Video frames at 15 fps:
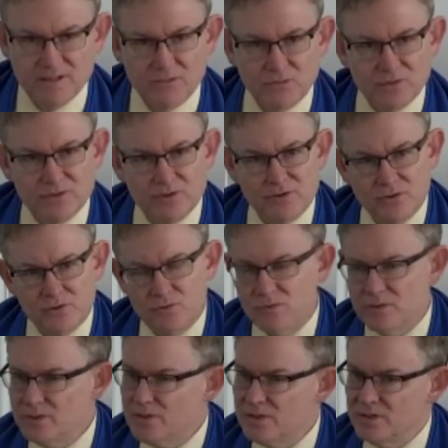with who
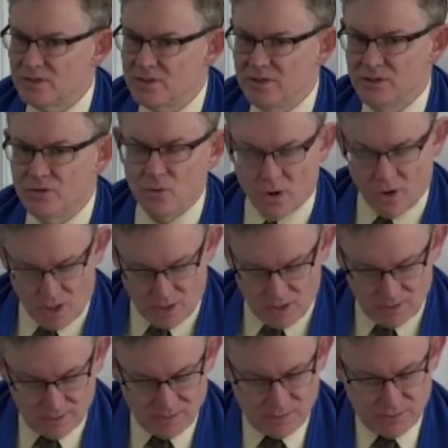you are,
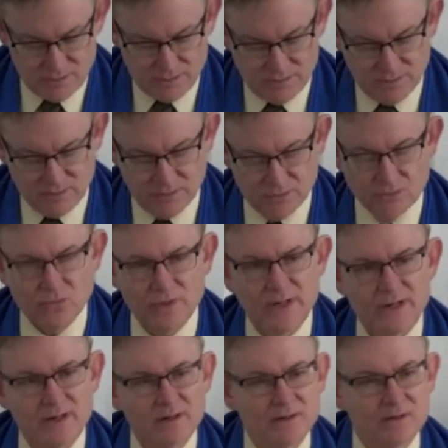
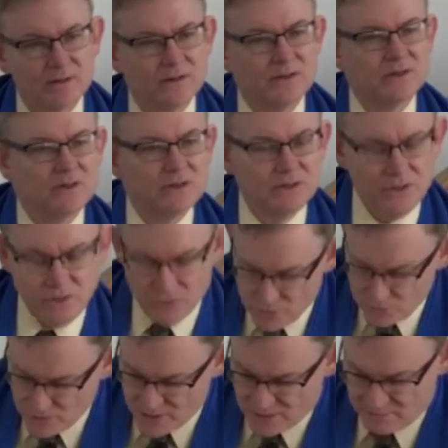where
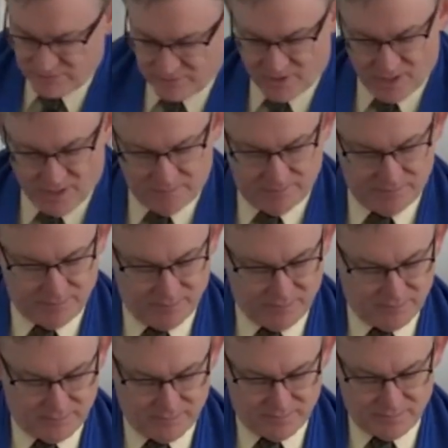you come from,
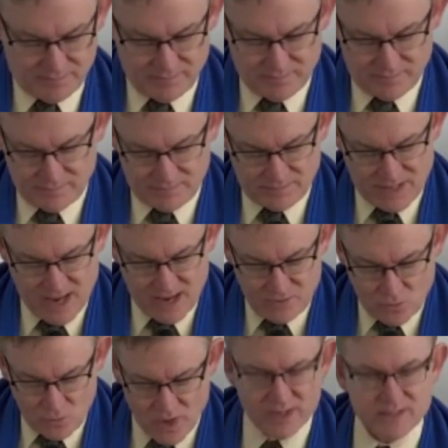
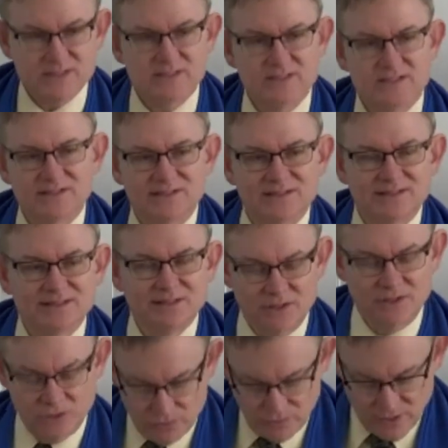and what
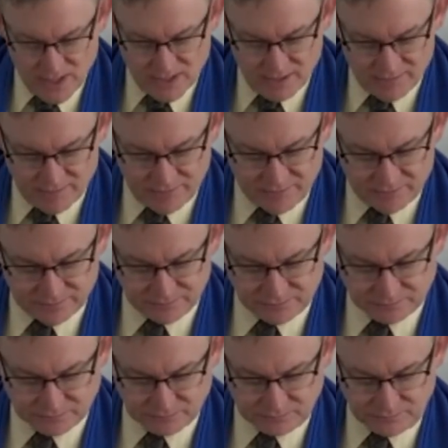you love.
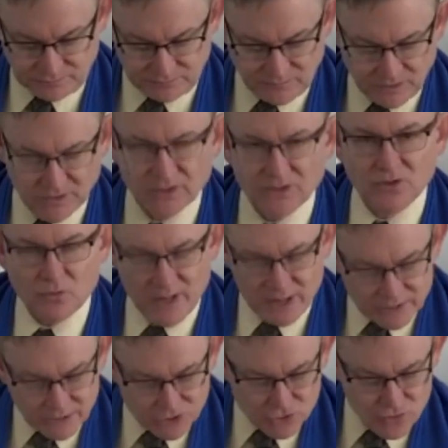
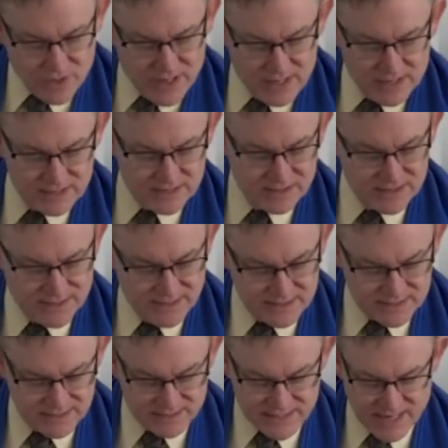While a creed is
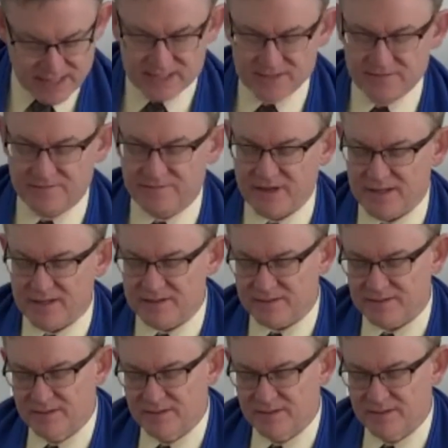the test of faith